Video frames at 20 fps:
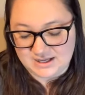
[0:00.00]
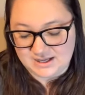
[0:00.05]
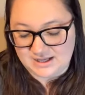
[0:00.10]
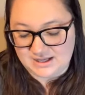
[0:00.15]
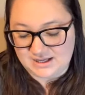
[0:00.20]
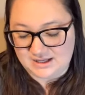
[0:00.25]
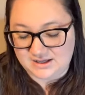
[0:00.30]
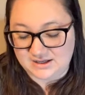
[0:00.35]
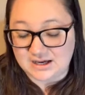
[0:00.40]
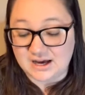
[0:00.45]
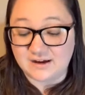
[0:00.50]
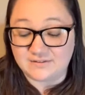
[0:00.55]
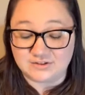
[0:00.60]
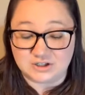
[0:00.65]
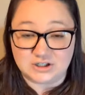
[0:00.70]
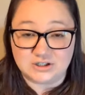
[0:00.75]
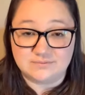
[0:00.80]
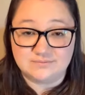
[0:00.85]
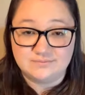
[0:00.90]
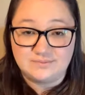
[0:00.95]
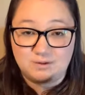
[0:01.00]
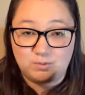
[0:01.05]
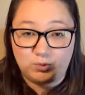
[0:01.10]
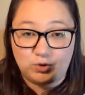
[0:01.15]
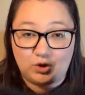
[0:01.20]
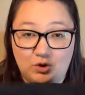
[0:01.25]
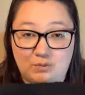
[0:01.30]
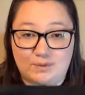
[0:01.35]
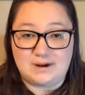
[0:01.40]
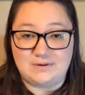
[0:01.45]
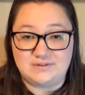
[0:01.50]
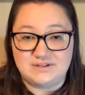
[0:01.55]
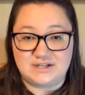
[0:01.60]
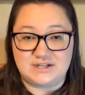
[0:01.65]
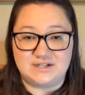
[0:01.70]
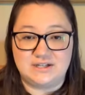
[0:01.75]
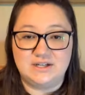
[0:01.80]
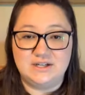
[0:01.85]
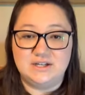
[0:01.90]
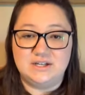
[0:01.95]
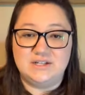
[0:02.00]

a cover that will go around it.